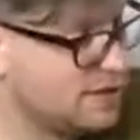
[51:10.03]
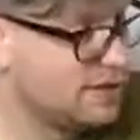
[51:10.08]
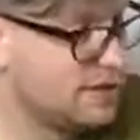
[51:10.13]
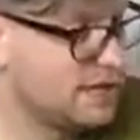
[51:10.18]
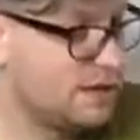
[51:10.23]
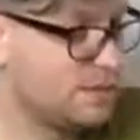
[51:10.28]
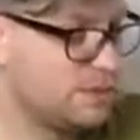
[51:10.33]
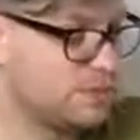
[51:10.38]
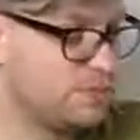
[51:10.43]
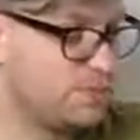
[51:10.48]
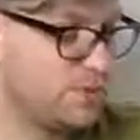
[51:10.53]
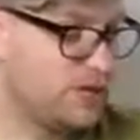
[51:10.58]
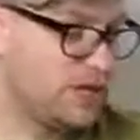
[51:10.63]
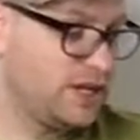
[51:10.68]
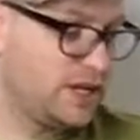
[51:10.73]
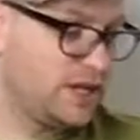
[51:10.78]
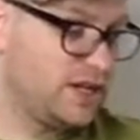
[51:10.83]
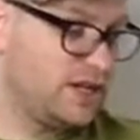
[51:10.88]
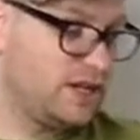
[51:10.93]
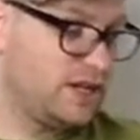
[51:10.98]
That was
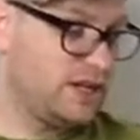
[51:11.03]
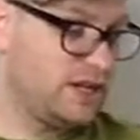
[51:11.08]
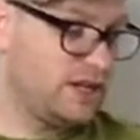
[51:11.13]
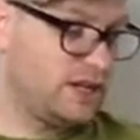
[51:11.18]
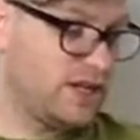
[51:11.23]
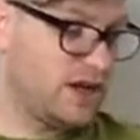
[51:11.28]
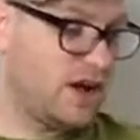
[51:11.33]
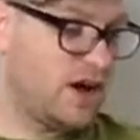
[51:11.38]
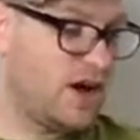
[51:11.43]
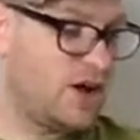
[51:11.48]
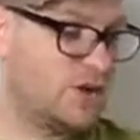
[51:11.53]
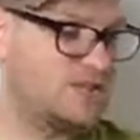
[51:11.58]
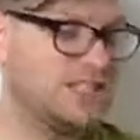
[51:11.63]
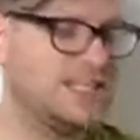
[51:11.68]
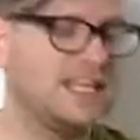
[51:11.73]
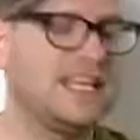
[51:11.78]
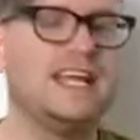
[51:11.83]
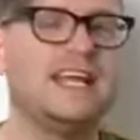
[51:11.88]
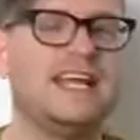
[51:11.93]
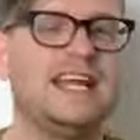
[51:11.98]
brilliant. Oh,
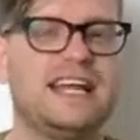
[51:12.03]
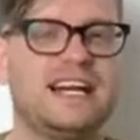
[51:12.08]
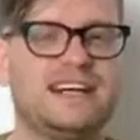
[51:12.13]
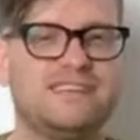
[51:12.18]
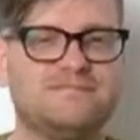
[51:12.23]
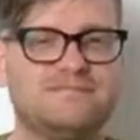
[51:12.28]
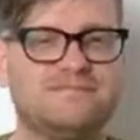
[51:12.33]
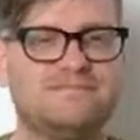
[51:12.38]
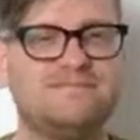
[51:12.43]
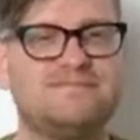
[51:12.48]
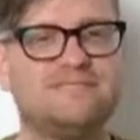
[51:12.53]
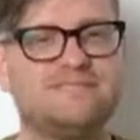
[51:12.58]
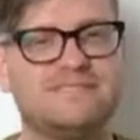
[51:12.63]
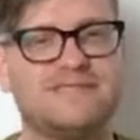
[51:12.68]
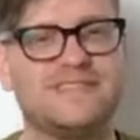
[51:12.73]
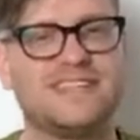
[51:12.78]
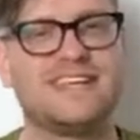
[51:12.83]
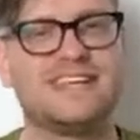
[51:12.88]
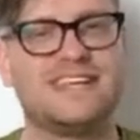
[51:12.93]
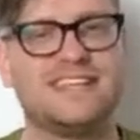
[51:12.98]
Tequila.
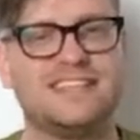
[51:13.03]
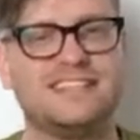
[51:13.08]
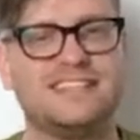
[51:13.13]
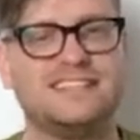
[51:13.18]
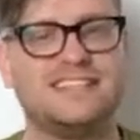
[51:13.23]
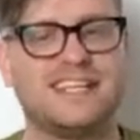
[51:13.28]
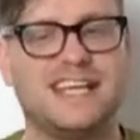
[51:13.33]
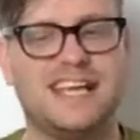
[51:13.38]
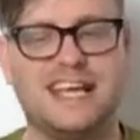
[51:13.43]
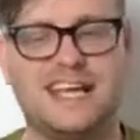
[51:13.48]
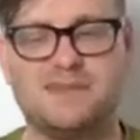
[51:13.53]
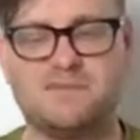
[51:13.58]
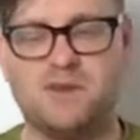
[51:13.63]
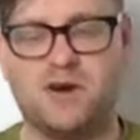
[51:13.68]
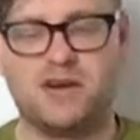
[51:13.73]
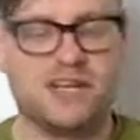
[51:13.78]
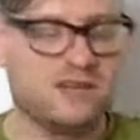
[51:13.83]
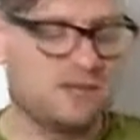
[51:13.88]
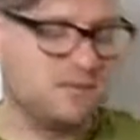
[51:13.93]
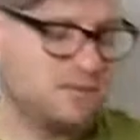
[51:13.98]
Tequila
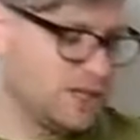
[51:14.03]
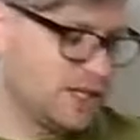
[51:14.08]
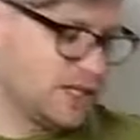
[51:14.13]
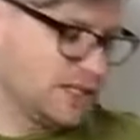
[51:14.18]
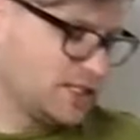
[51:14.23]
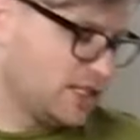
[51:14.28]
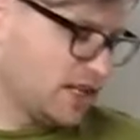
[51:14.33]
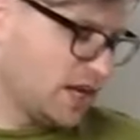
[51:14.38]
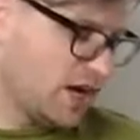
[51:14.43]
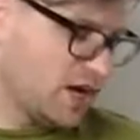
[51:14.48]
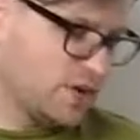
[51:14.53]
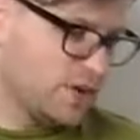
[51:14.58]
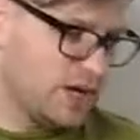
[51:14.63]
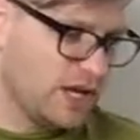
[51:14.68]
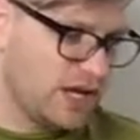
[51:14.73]
Mockingbird. No.